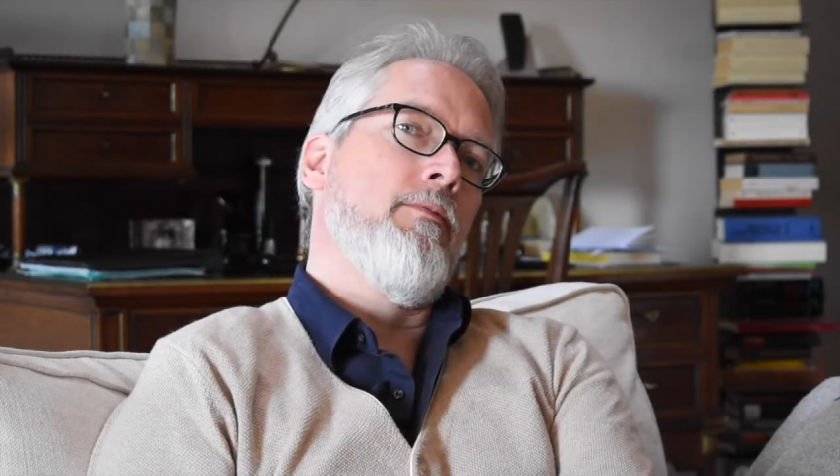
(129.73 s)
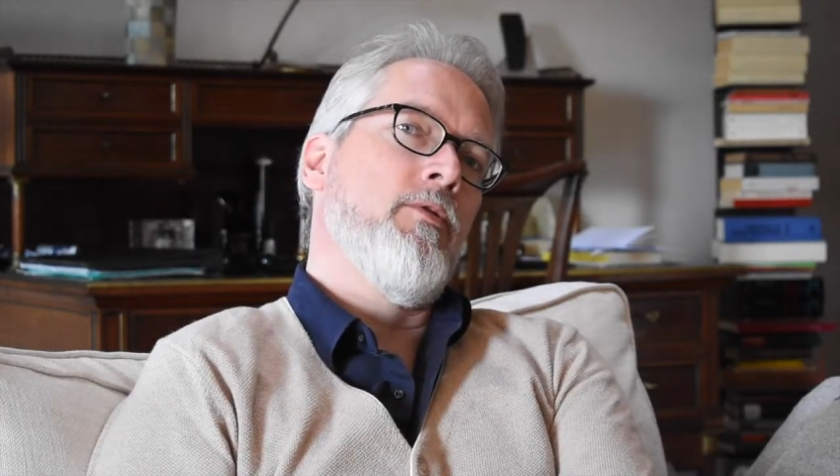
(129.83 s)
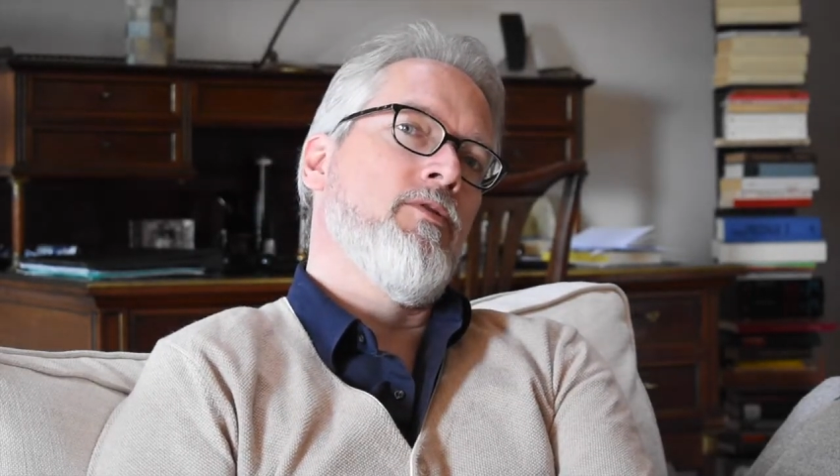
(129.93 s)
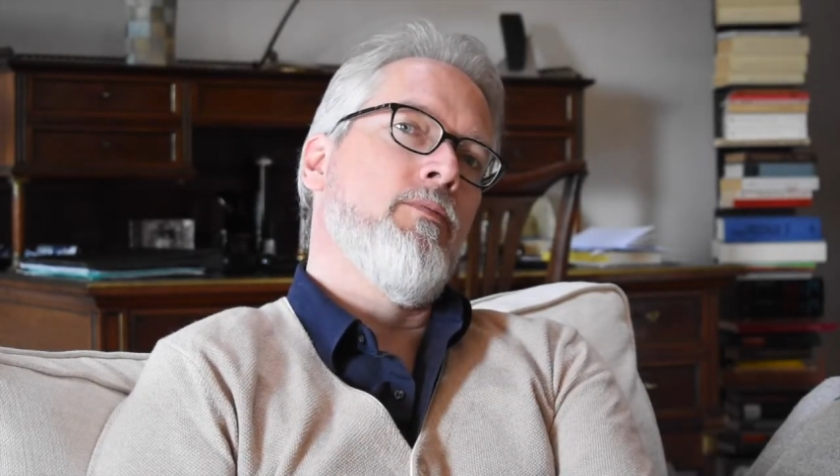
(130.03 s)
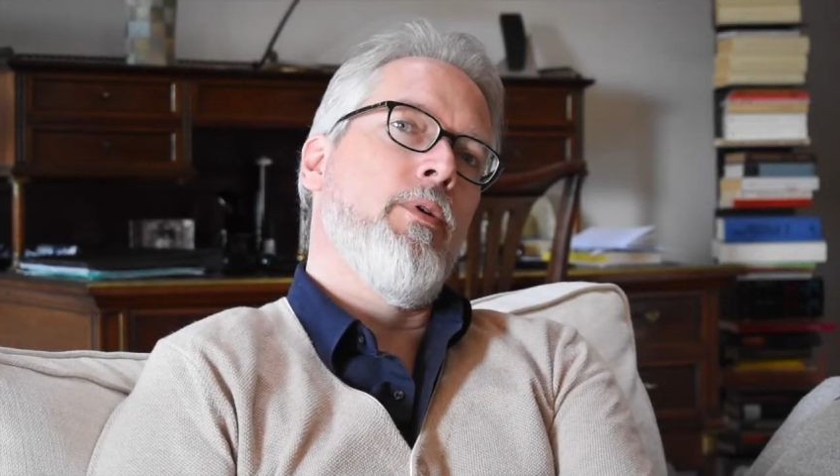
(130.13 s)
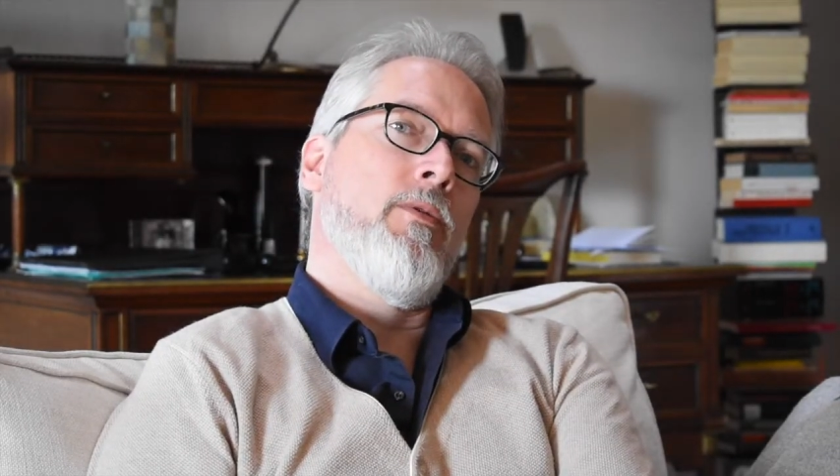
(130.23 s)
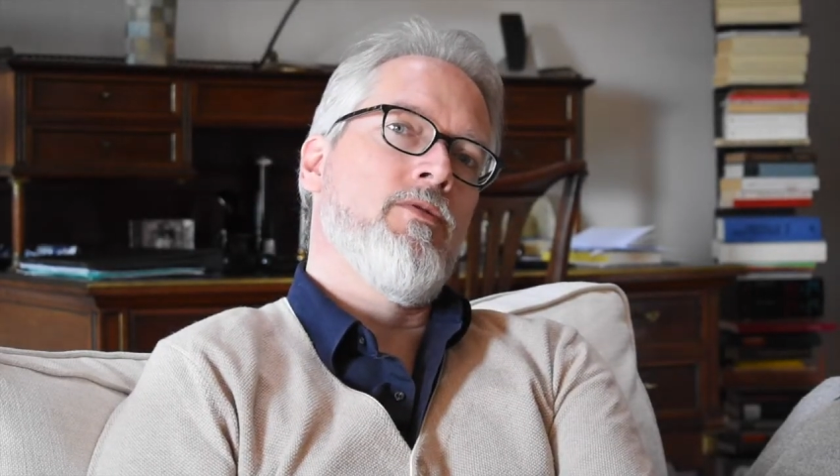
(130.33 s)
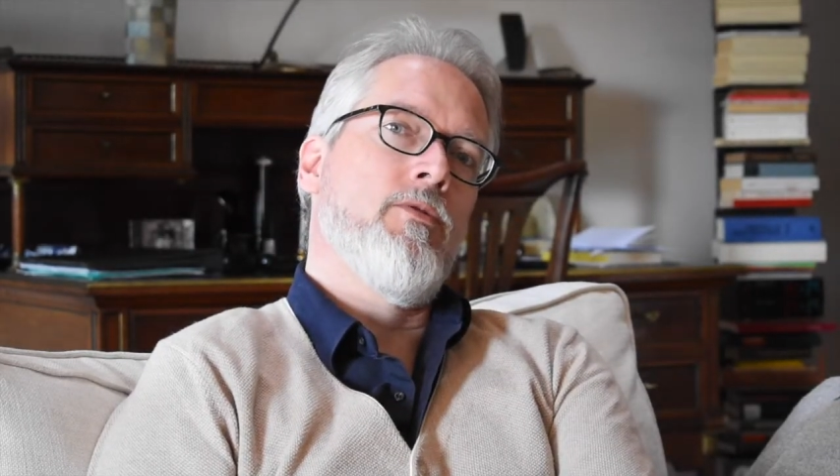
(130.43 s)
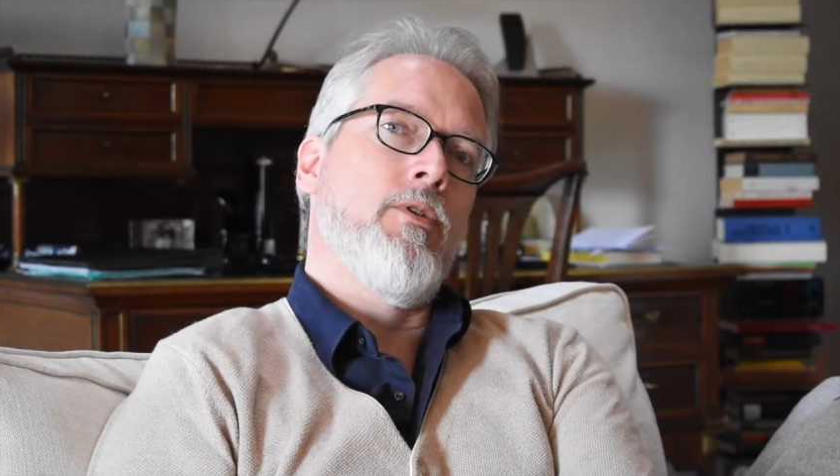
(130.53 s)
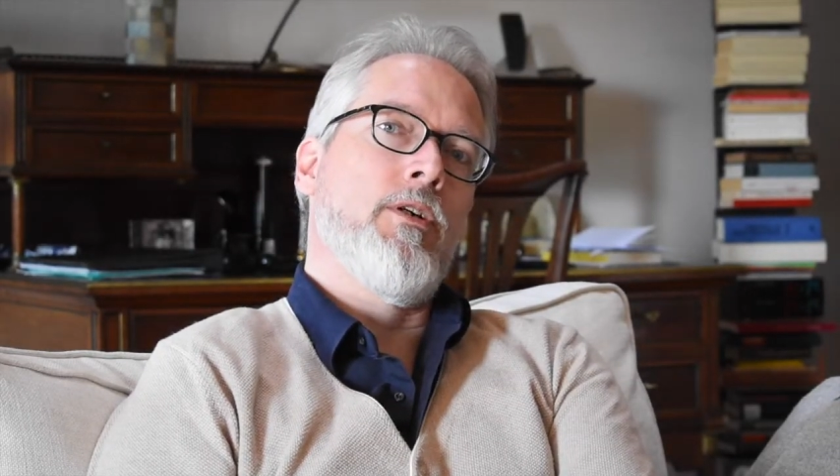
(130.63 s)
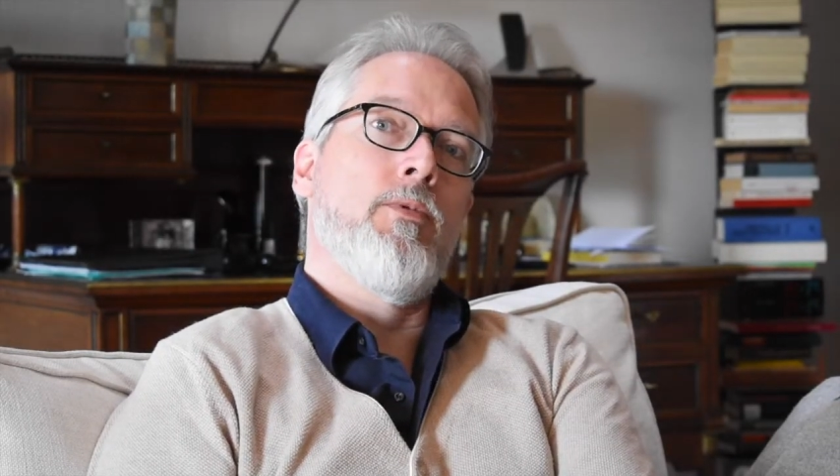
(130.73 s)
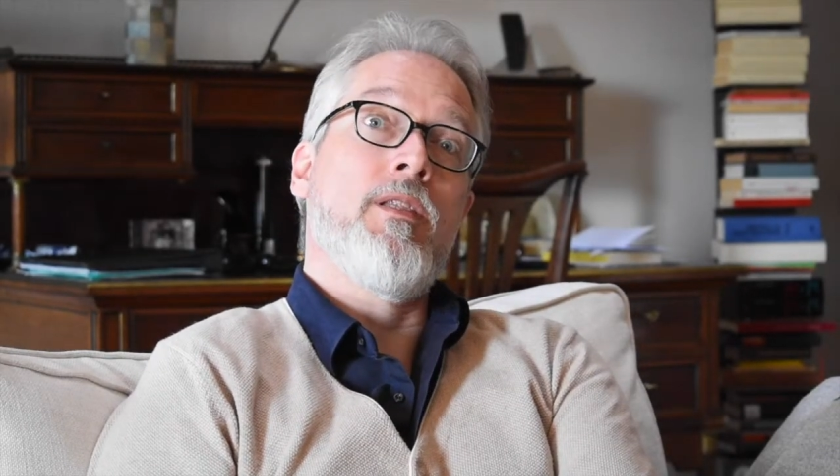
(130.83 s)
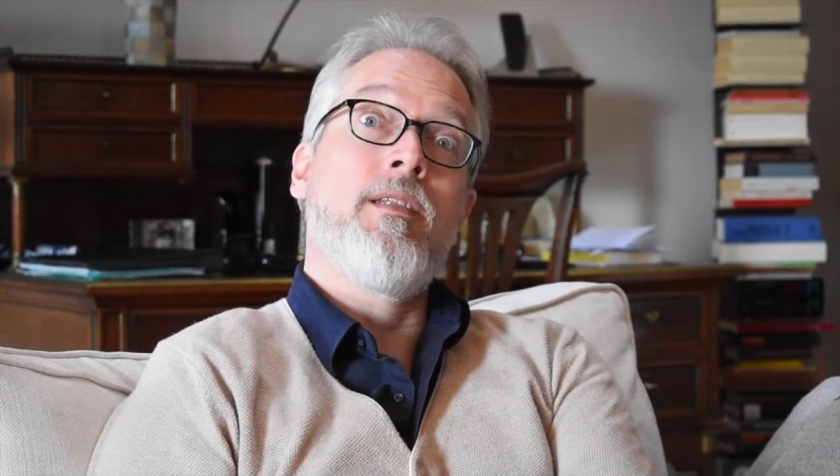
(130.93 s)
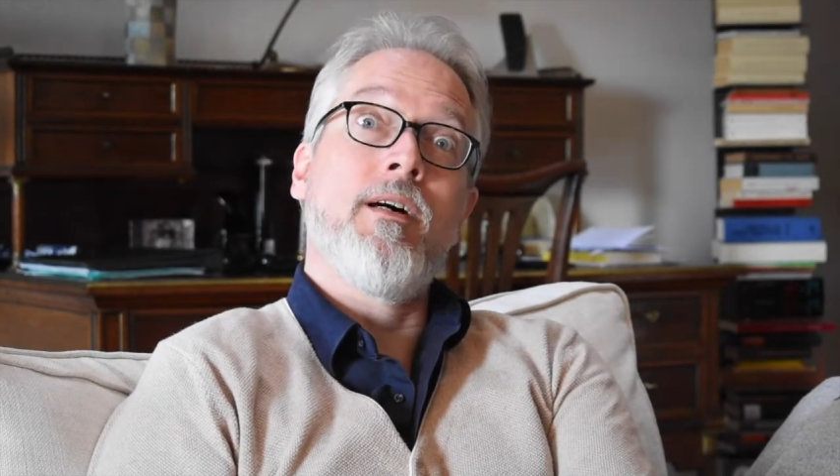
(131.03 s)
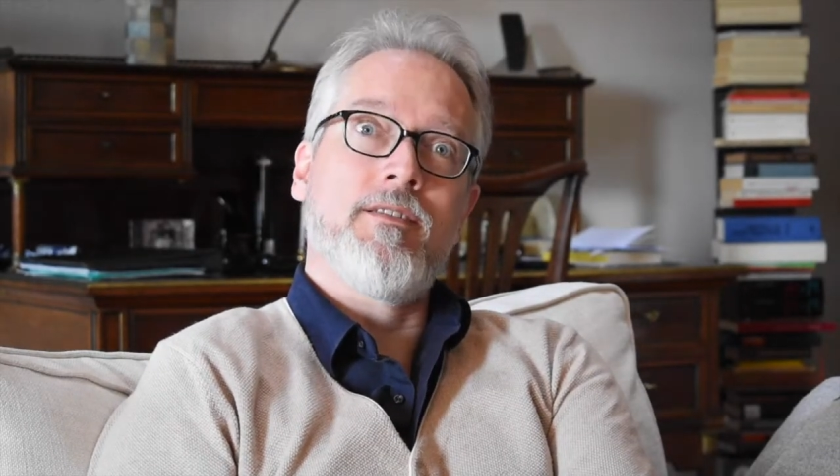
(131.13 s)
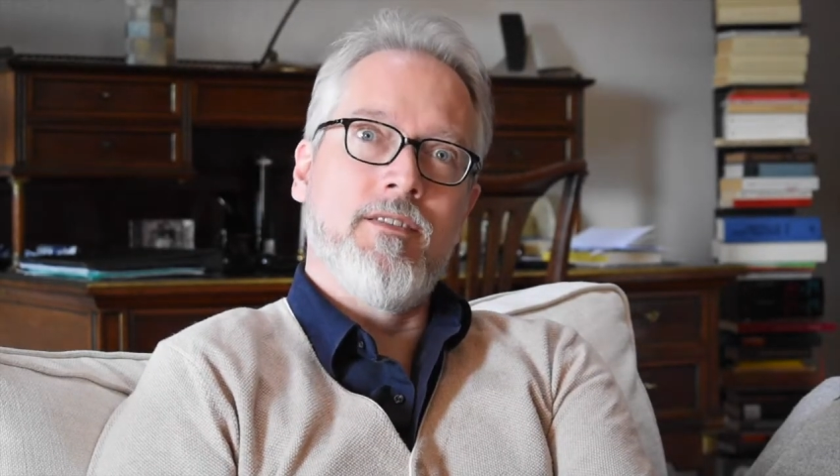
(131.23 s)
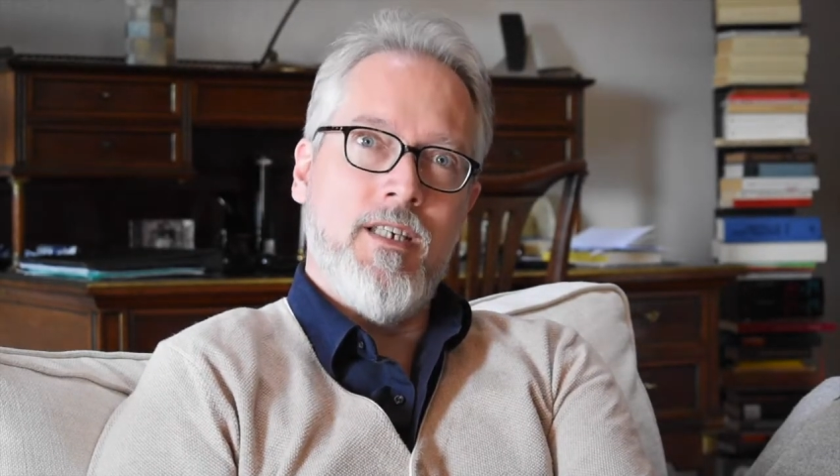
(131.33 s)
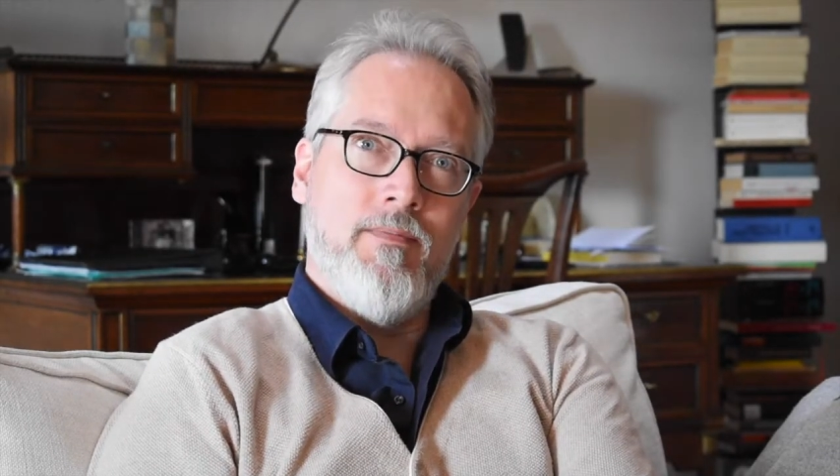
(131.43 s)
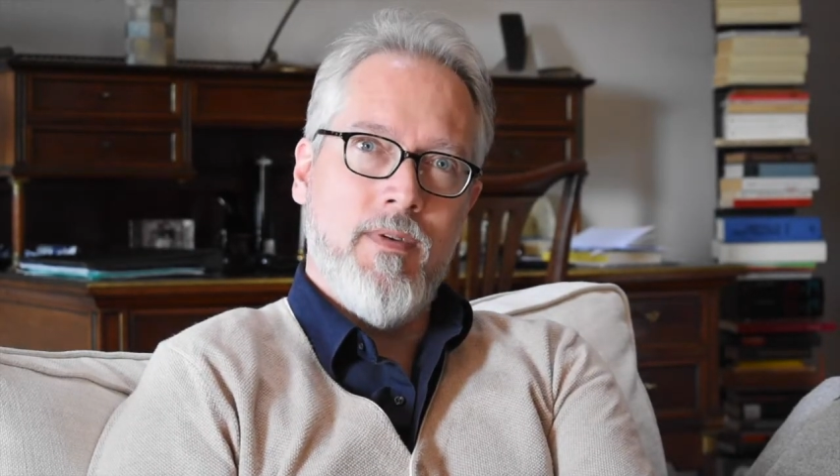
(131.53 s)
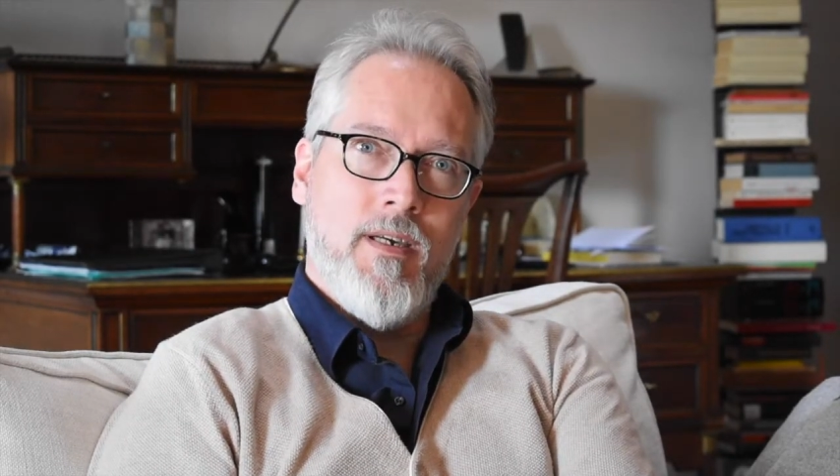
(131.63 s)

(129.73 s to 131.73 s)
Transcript: was supposed to work with another team.